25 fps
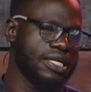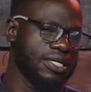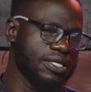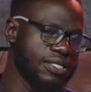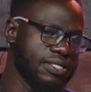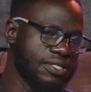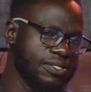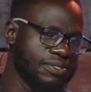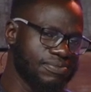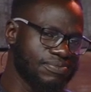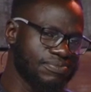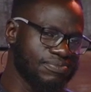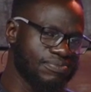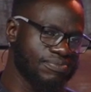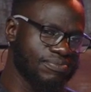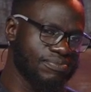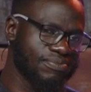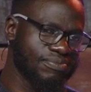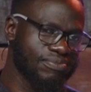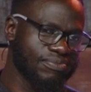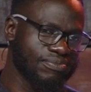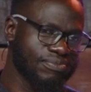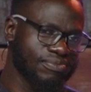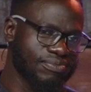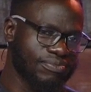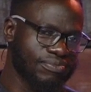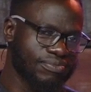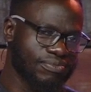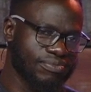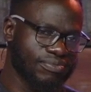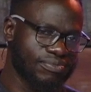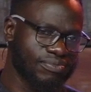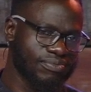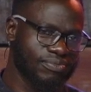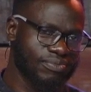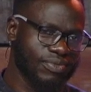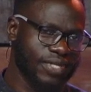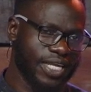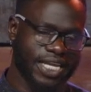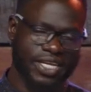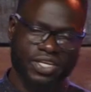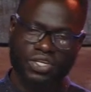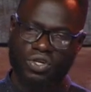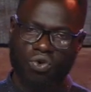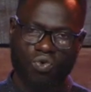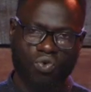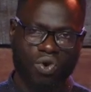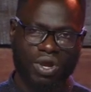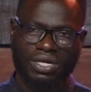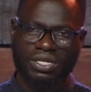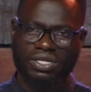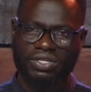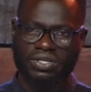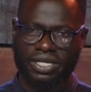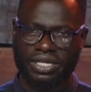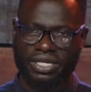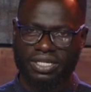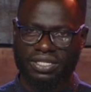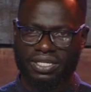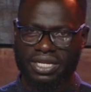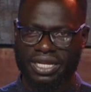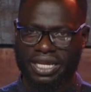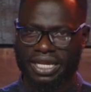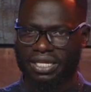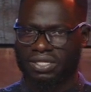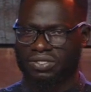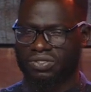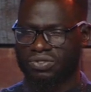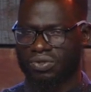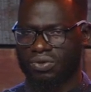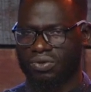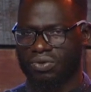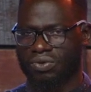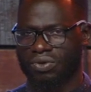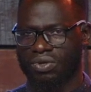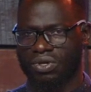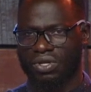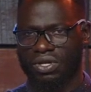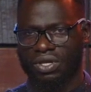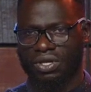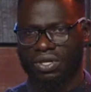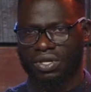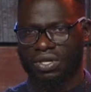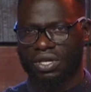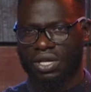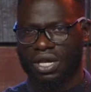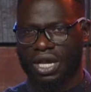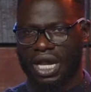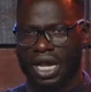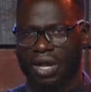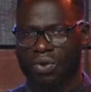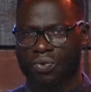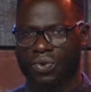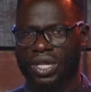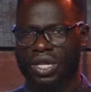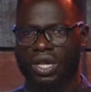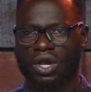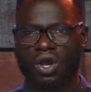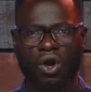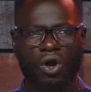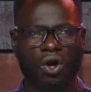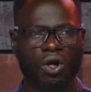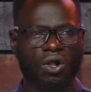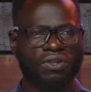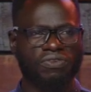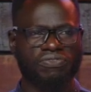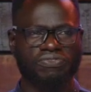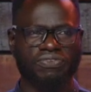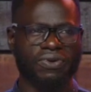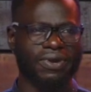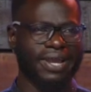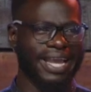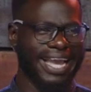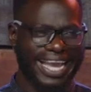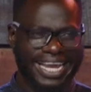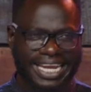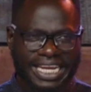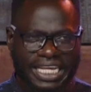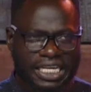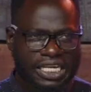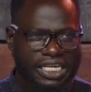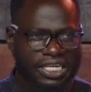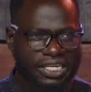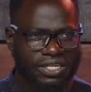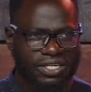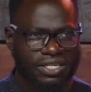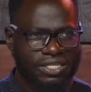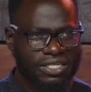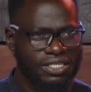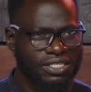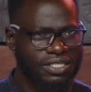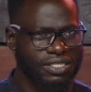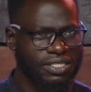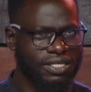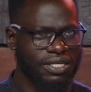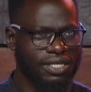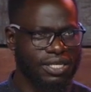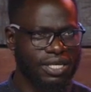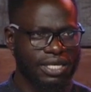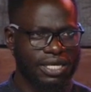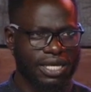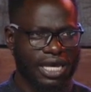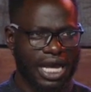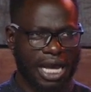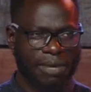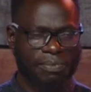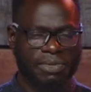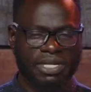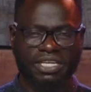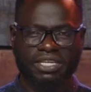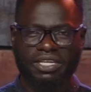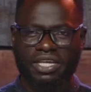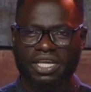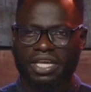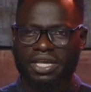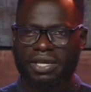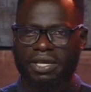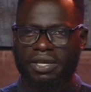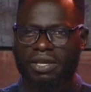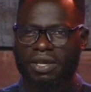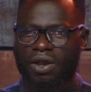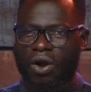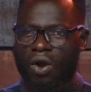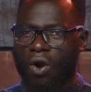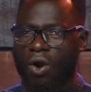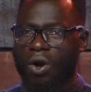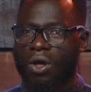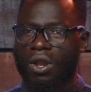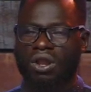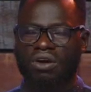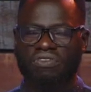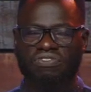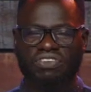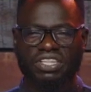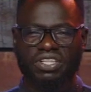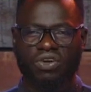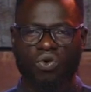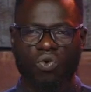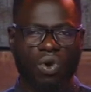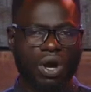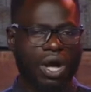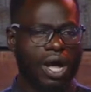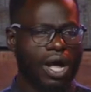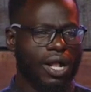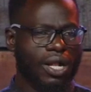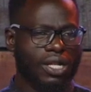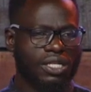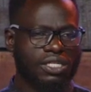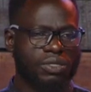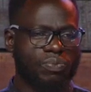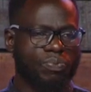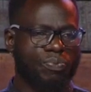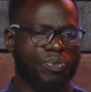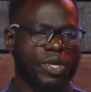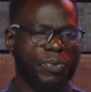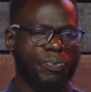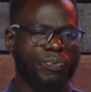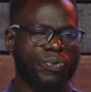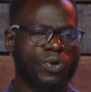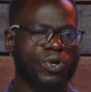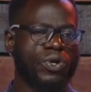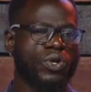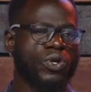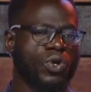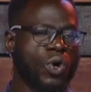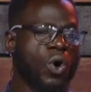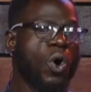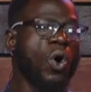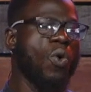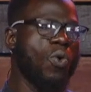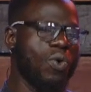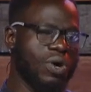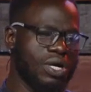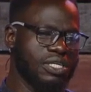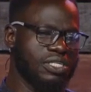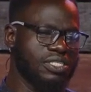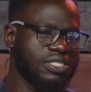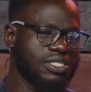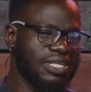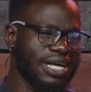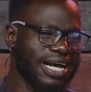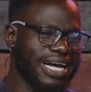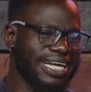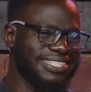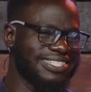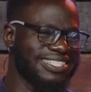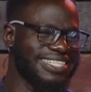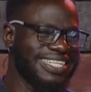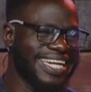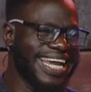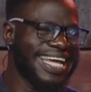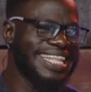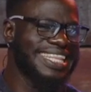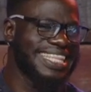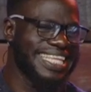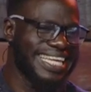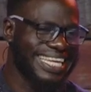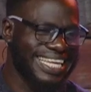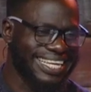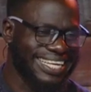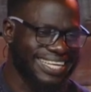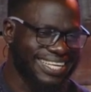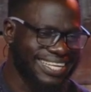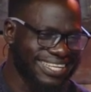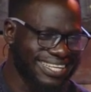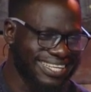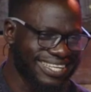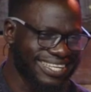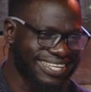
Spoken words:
good. And you're wondering, like, so are we called for any good? I mean, all over the world, people know us as nothing.